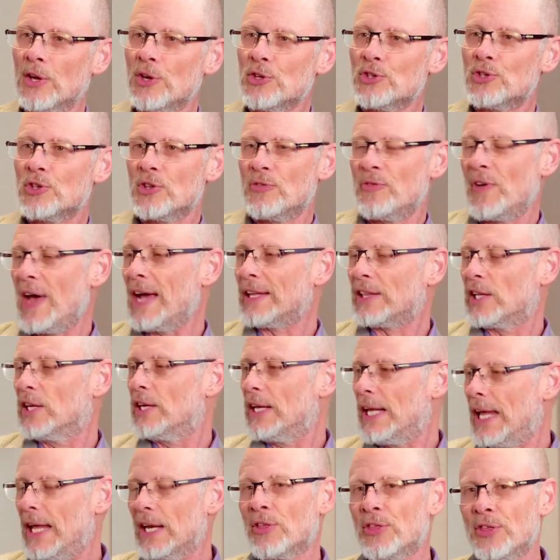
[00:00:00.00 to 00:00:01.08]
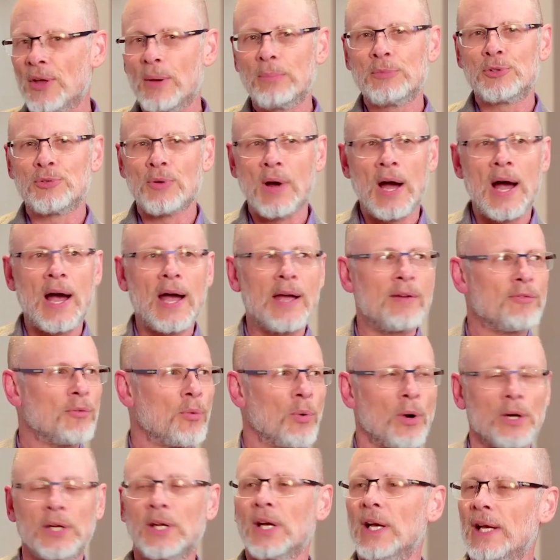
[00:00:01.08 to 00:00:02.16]
So the fact that it hit a thumb drive
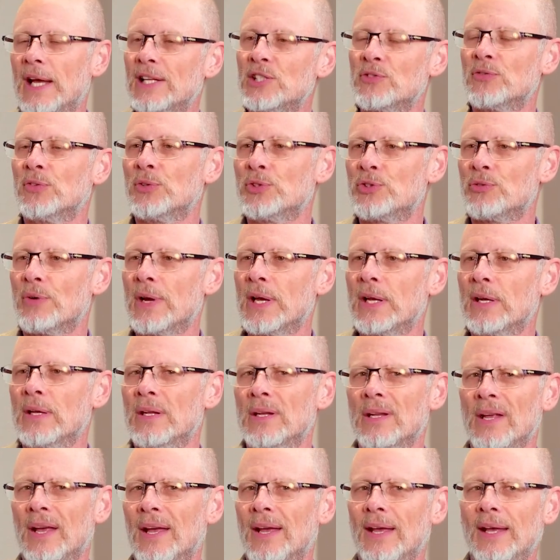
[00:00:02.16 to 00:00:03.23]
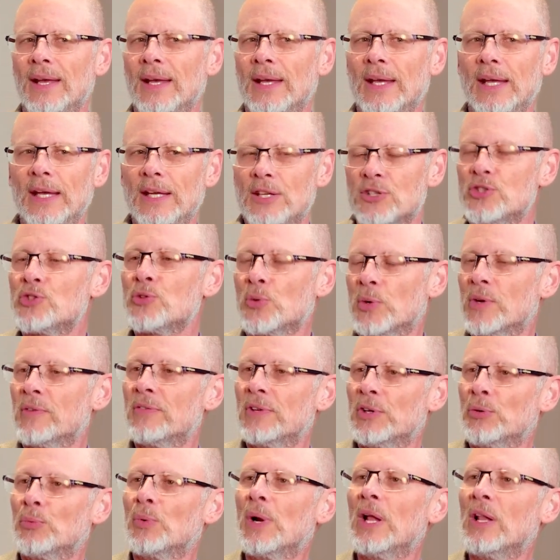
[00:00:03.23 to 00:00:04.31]
or it got exfiltrated is sort of
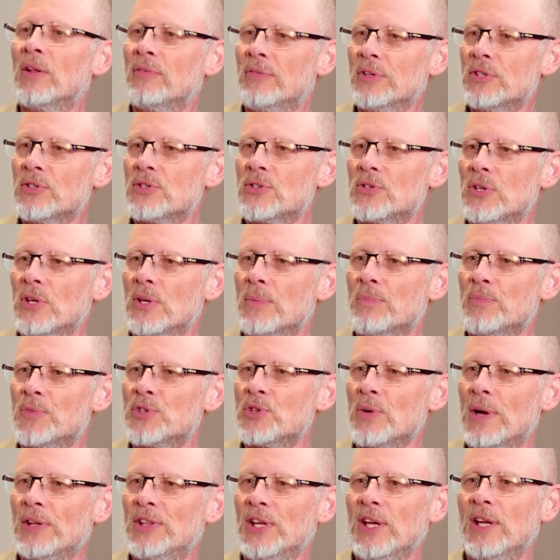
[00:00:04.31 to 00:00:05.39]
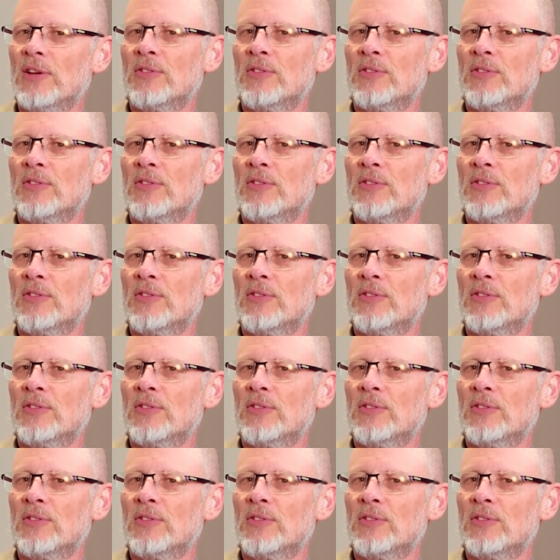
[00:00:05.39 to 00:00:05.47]
an irrelevancy. So I think